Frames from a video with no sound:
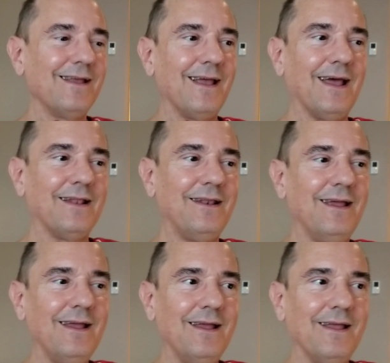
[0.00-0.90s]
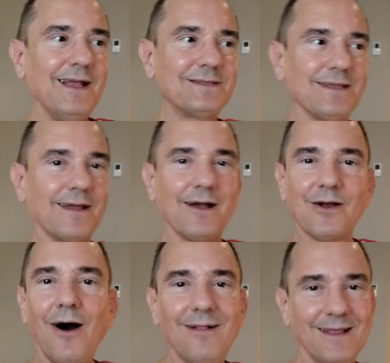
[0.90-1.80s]
and it's like a
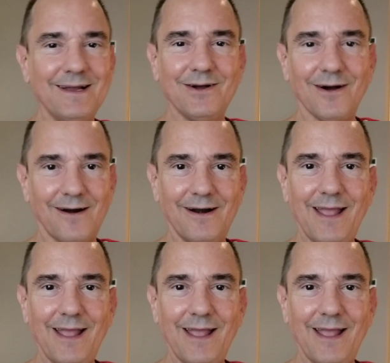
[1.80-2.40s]
calling card.